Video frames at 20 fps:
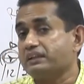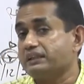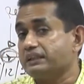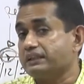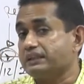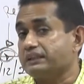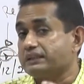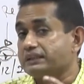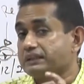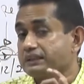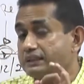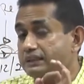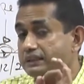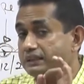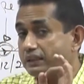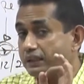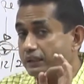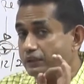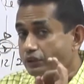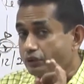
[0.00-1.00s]
and just
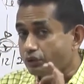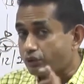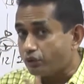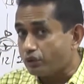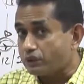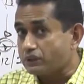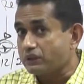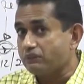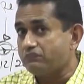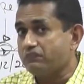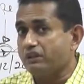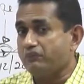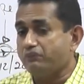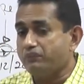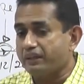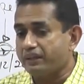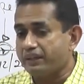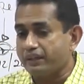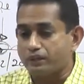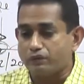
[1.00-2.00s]
a disclosure will
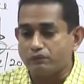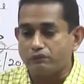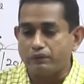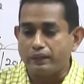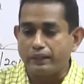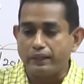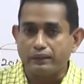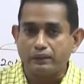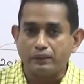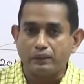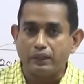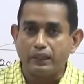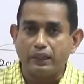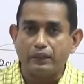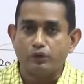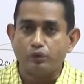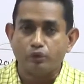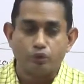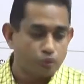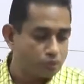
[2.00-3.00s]
be required
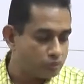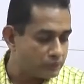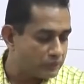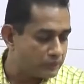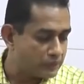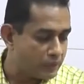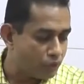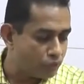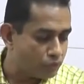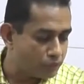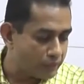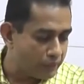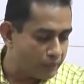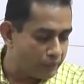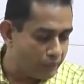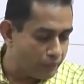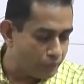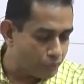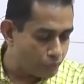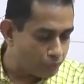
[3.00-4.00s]
and no accounting
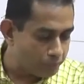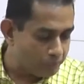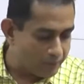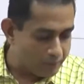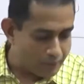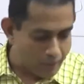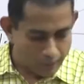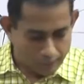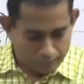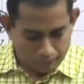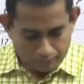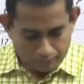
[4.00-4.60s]
need to be done.